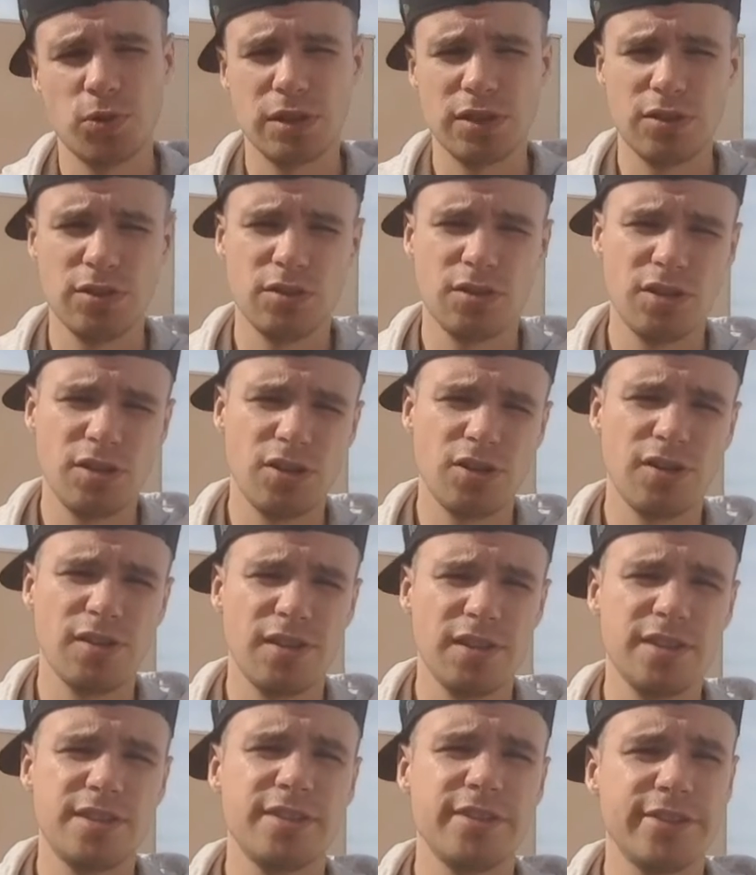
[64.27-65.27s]
when you learn
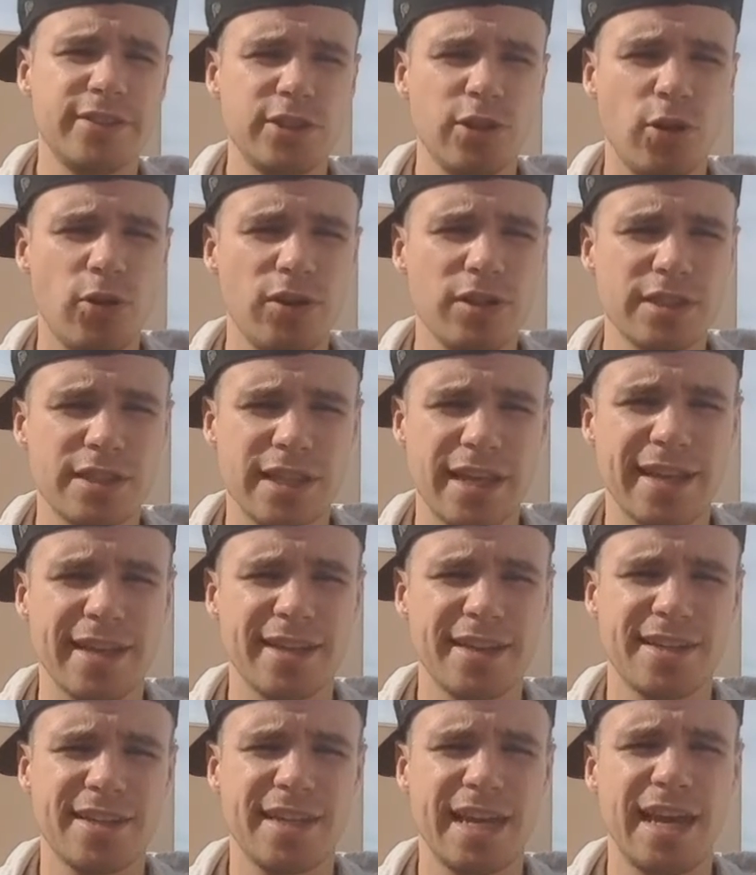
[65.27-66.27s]
these tutorials, like
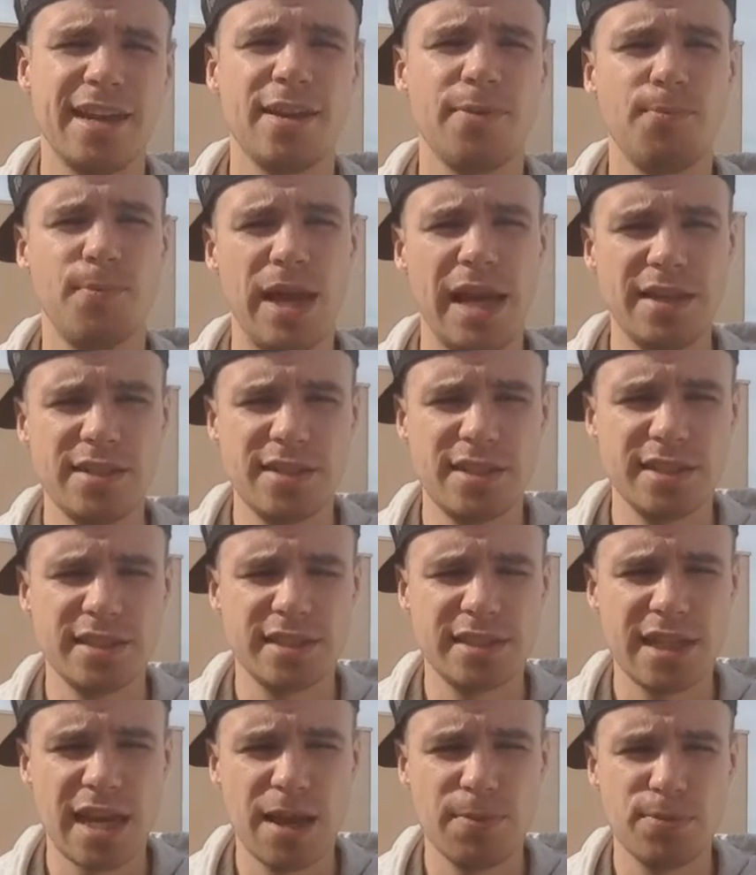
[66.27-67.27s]
kind of basic
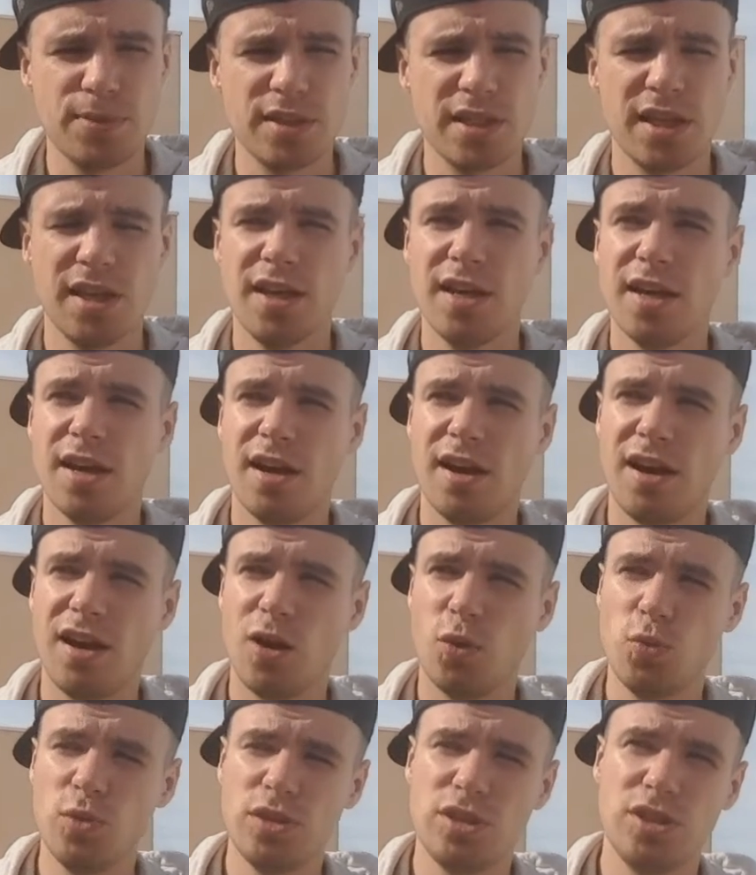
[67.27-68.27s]
steps,
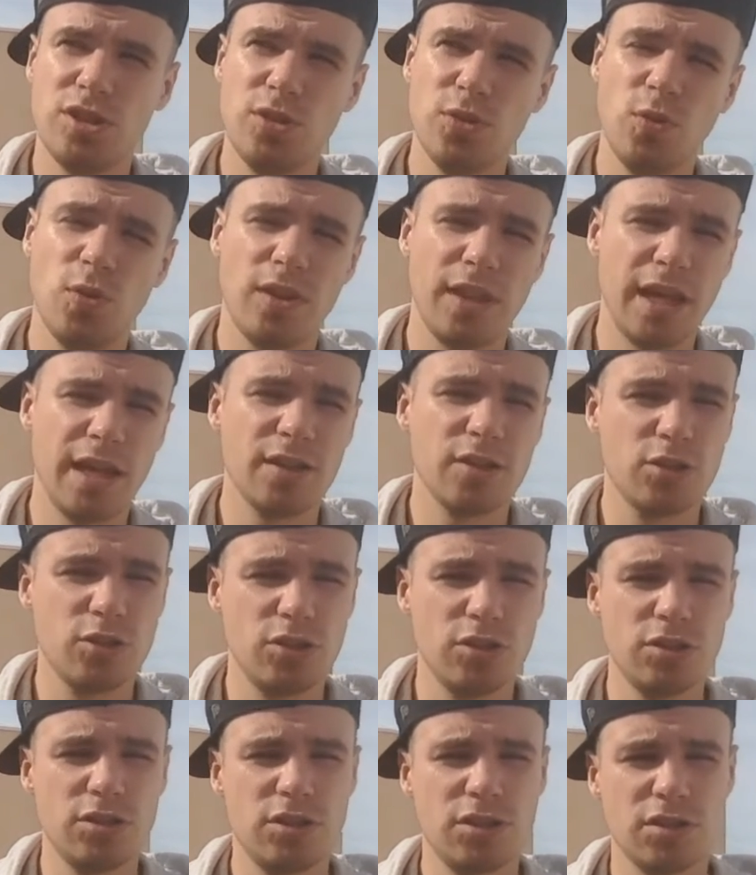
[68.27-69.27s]
which you then
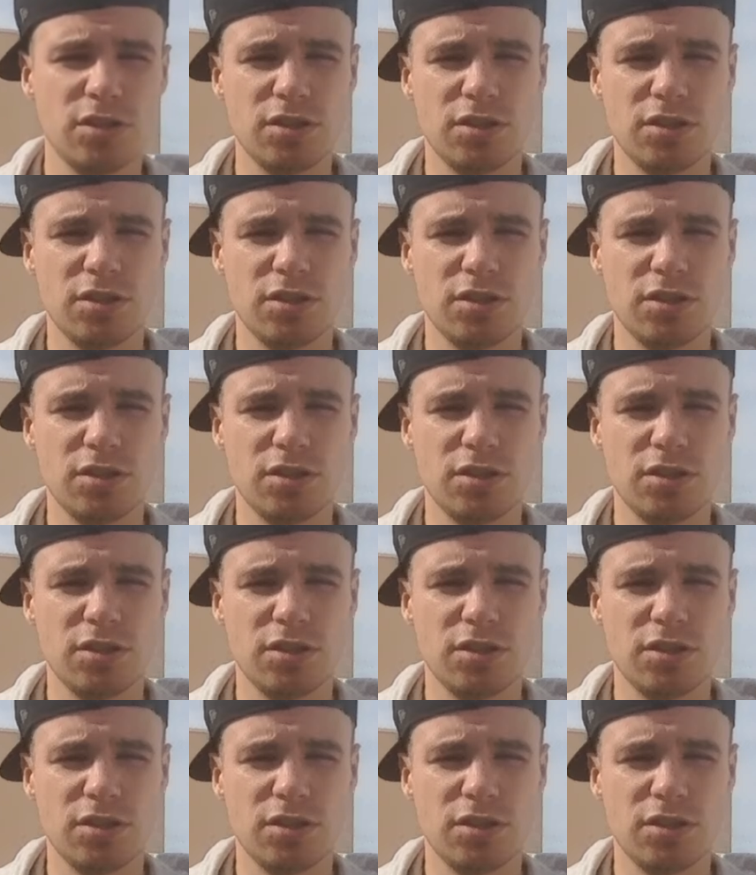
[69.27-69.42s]
could